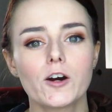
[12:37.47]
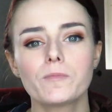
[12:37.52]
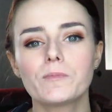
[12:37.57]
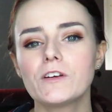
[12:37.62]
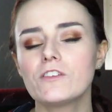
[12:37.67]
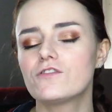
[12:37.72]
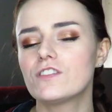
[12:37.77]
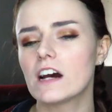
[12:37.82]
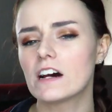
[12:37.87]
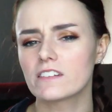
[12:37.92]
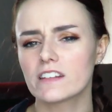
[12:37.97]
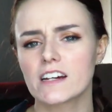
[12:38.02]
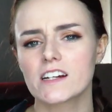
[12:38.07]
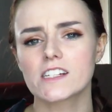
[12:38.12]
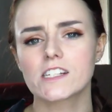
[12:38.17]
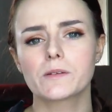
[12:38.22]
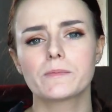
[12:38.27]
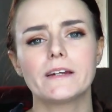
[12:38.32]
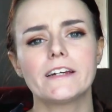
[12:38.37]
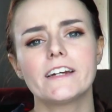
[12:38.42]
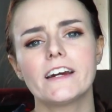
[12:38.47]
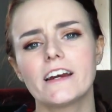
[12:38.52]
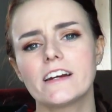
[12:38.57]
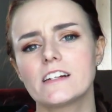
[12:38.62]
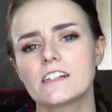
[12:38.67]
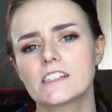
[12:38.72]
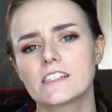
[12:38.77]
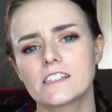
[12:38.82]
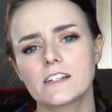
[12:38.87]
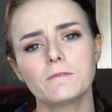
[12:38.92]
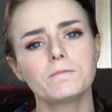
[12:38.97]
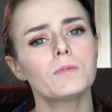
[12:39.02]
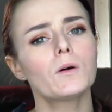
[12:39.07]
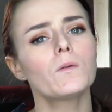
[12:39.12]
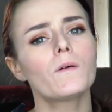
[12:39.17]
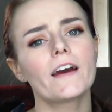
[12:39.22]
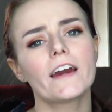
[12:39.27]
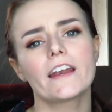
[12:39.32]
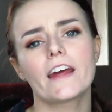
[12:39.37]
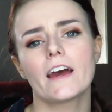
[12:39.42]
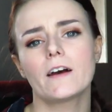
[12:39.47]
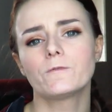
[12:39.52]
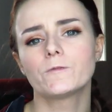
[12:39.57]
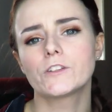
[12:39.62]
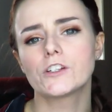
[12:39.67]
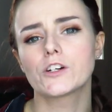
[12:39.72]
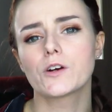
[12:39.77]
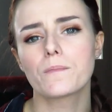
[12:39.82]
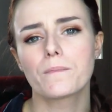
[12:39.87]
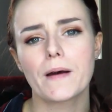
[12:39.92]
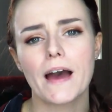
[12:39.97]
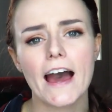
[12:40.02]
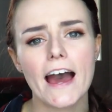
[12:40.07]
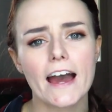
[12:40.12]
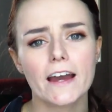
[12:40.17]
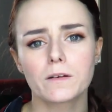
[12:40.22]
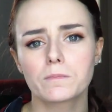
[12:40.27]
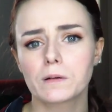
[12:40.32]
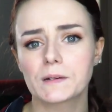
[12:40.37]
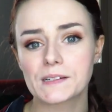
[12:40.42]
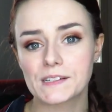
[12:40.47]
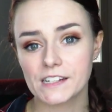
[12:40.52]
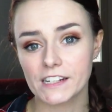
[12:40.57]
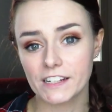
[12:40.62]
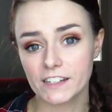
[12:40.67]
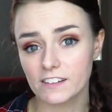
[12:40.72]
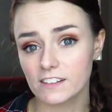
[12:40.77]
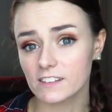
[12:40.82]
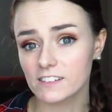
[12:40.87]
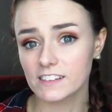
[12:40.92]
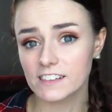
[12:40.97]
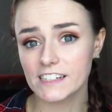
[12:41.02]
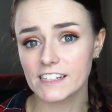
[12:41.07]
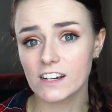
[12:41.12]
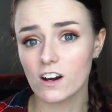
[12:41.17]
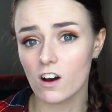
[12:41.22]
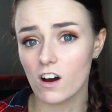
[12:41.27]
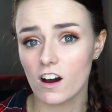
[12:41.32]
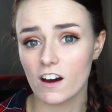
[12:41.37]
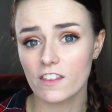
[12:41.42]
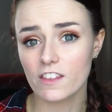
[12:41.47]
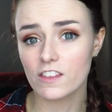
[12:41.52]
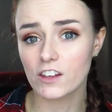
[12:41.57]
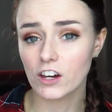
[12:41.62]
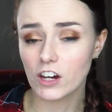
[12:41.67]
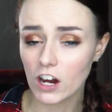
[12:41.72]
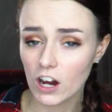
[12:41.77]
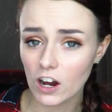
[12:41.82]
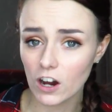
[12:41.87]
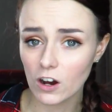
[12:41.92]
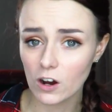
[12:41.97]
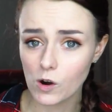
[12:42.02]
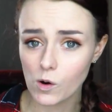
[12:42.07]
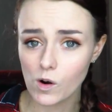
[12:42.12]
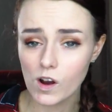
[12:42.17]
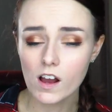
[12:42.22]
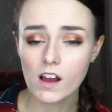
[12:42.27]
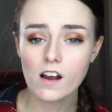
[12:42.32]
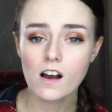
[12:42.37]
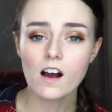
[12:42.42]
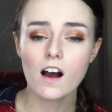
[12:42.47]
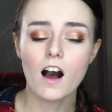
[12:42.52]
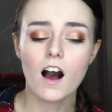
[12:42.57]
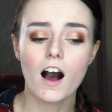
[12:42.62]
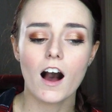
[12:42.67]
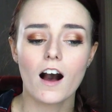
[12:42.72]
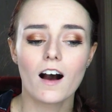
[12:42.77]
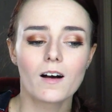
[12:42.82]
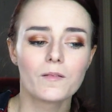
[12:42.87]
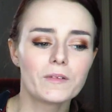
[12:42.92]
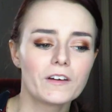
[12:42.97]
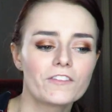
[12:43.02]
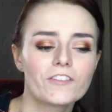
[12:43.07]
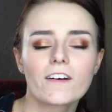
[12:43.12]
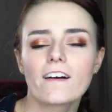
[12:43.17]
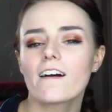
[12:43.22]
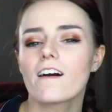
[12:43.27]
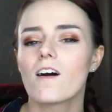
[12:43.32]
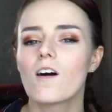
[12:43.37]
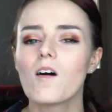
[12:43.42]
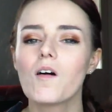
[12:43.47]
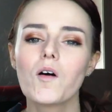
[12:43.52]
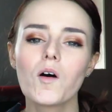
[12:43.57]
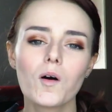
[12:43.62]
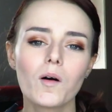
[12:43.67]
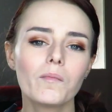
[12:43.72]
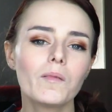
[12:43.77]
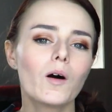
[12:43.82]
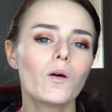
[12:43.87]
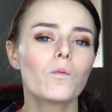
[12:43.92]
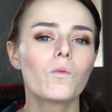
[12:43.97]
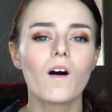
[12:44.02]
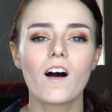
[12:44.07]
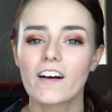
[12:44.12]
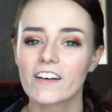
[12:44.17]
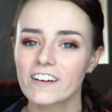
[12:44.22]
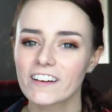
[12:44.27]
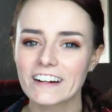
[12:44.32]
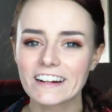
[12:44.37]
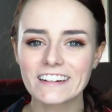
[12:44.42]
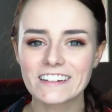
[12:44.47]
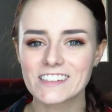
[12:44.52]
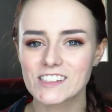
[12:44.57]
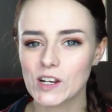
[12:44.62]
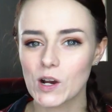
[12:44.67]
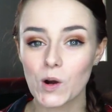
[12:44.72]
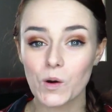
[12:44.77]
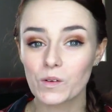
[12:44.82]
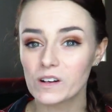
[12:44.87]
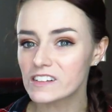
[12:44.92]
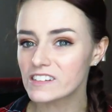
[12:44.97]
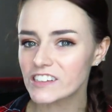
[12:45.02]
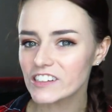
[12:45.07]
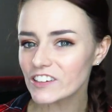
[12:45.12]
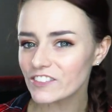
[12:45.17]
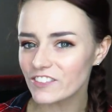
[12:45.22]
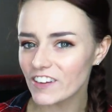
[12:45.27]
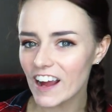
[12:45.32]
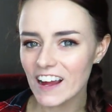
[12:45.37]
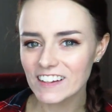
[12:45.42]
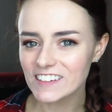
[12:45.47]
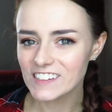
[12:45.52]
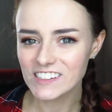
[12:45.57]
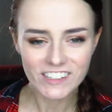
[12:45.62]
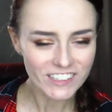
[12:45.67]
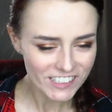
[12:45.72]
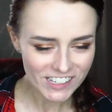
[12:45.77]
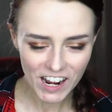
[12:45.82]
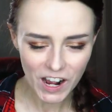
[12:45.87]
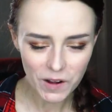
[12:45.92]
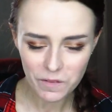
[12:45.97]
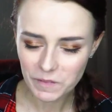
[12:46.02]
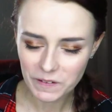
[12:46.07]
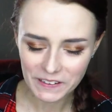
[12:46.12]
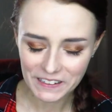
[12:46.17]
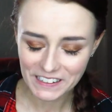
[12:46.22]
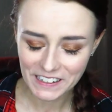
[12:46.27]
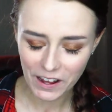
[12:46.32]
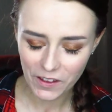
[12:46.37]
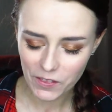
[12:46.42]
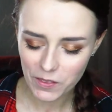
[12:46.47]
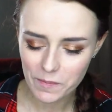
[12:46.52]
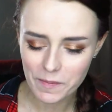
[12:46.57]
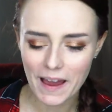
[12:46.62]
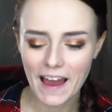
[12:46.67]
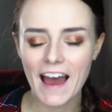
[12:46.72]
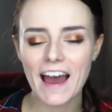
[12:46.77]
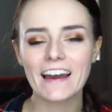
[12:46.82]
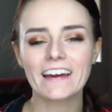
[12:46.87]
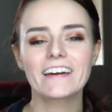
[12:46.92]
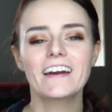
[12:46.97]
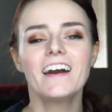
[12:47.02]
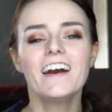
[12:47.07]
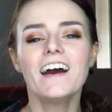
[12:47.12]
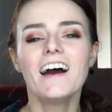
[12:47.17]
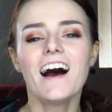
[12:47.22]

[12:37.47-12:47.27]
hope you found that to be a simple way to empty your bag, particularly on the go. Um, if you're at home, water is always your friend to help clean out the bag,